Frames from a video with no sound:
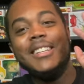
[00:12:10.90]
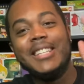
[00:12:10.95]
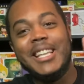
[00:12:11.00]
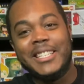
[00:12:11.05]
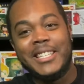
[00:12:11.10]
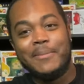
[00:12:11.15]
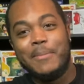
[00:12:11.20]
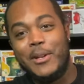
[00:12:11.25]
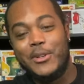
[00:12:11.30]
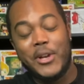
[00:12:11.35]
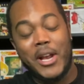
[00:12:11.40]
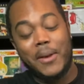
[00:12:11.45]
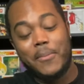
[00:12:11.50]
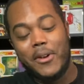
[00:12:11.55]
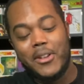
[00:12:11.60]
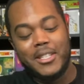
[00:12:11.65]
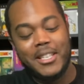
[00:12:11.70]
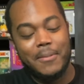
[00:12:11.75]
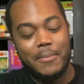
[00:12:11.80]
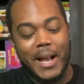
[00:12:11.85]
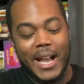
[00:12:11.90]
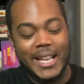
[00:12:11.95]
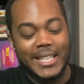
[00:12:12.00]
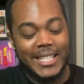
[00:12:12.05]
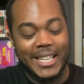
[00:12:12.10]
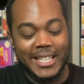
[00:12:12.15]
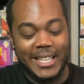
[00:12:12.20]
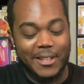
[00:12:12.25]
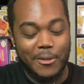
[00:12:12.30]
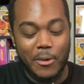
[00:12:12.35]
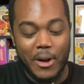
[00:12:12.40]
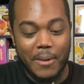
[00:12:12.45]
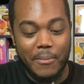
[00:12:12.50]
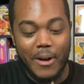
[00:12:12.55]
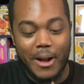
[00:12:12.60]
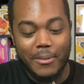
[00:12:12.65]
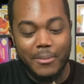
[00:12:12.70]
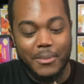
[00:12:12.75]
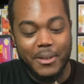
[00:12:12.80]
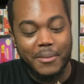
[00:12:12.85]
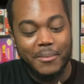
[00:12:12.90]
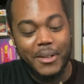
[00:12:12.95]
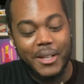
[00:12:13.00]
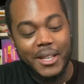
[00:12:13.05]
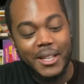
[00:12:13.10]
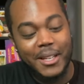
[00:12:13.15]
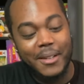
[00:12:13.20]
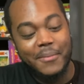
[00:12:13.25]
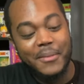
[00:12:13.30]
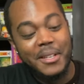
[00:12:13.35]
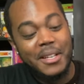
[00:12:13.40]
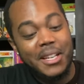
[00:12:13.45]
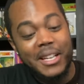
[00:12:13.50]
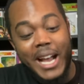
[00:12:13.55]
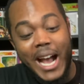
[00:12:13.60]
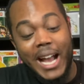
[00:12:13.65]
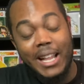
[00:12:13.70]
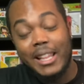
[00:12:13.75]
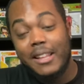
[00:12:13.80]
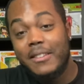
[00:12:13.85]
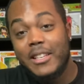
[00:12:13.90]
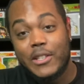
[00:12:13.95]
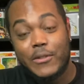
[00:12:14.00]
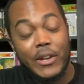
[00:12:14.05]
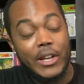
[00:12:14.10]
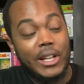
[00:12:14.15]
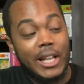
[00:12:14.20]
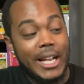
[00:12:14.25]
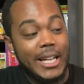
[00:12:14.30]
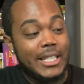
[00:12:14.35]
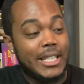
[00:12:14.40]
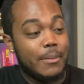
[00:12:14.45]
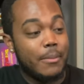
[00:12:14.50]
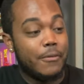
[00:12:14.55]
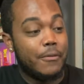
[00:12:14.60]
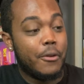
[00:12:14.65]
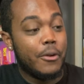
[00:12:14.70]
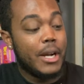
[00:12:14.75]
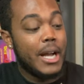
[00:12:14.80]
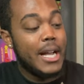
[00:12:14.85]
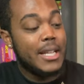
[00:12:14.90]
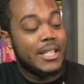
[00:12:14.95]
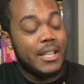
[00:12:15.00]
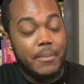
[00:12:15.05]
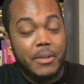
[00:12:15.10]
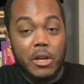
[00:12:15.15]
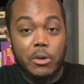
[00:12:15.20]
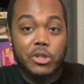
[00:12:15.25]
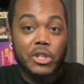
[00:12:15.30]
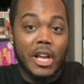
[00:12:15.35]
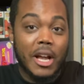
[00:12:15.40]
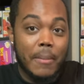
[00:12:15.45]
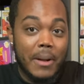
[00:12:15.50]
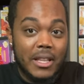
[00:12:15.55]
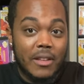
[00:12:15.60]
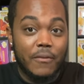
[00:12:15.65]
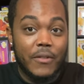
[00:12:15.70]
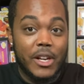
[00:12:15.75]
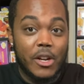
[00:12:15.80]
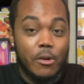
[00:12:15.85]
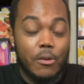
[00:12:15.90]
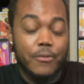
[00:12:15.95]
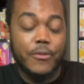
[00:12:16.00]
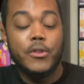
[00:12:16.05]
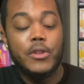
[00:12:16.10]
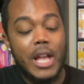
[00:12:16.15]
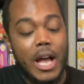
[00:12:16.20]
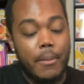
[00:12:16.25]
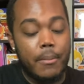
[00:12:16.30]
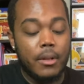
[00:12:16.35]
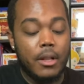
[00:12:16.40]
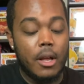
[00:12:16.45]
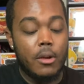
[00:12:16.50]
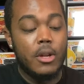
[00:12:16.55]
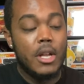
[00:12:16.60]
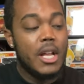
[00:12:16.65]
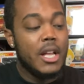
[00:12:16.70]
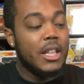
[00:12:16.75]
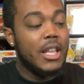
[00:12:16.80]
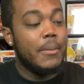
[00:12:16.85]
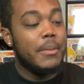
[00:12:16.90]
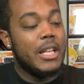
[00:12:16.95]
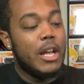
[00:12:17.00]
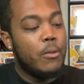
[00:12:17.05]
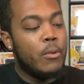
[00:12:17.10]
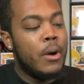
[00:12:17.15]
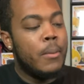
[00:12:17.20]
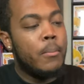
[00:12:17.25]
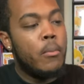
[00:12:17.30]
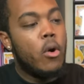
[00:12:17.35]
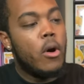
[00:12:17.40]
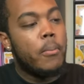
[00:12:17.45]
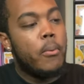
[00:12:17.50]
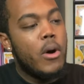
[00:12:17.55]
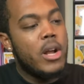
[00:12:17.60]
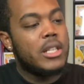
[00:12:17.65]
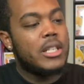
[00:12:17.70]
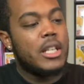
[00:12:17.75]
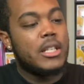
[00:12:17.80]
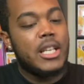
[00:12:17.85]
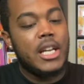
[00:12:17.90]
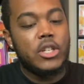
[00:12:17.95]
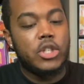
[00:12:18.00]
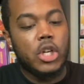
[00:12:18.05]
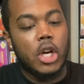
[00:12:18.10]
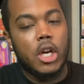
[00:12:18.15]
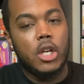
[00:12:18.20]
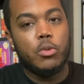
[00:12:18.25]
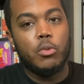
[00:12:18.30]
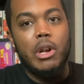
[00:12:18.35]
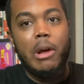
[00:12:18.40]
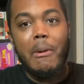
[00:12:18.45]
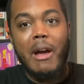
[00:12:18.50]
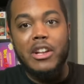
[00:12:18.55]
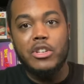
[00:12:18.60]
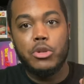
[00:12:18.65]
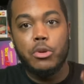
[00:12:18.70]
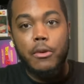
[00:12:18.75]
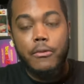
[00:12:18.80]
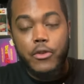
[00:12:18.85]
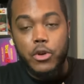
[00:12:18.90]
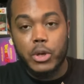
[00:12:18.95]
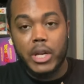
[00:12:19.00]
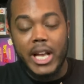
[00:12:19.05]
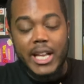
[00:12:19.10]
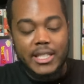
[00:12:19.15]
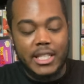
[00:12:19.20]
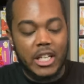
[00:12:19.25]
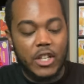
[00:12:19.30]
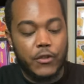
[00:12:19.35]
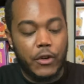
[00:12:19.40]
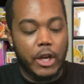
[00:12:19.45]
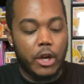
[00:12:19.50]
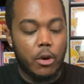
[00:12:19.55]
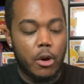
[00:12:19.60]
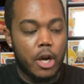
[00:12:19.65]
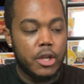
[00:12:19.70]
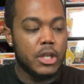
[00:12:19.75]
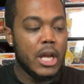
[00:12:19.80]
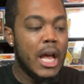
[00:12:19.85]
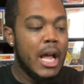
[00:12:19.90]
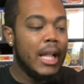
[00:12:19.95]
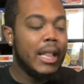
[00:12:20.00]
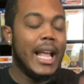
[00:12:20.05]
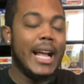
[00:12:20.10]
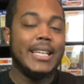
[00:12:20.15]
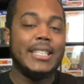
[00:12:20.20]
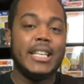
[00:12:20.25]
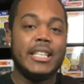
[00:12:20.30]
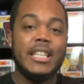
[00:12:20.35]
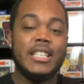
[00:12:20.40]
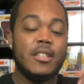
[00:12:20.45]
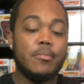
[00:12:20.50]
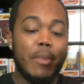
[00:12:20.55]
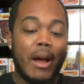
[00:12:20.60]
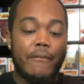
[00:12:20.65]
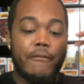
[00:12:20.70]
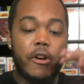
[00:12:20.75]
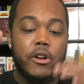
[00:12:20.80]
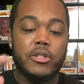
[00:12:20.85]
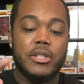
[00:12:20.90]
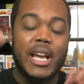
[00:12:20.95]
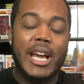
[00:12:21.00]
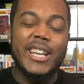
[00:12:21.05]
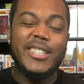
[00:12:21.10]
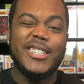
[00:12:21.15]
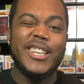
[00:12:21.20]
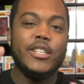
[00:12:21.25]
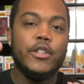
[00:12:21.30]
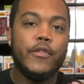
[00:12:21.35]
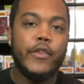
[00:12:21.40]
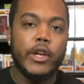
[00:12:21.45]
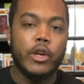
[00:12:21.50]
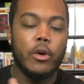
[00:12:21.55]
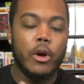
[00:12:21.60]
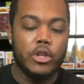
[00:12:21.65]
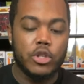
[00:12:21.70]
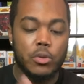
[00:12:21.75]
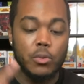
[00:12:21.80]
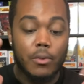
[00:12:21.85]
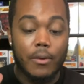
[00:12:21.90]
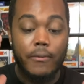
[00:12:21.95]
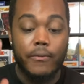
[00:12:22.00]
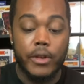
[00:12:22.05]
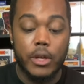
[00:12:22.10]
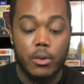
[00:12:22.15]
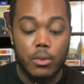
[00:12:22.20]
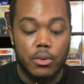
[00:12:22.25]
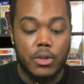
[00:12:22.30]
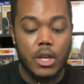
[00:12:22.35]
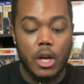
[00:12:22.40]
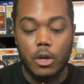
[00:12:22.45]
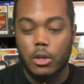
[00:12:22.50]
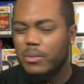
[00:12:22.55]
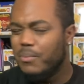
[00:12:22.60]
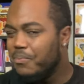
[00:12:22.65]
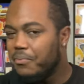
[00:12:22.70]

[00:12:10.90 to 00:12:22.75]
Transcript: this is my Dragon Ball Z bias getting in the way, probably. But um, I love this figure, like I said before, guys. Let me know what you think about the video review down below. Let me know what more points to touch on when I'm actually reviewing the SH Figuarts. Like I said, this is my first SH Figuarts review, so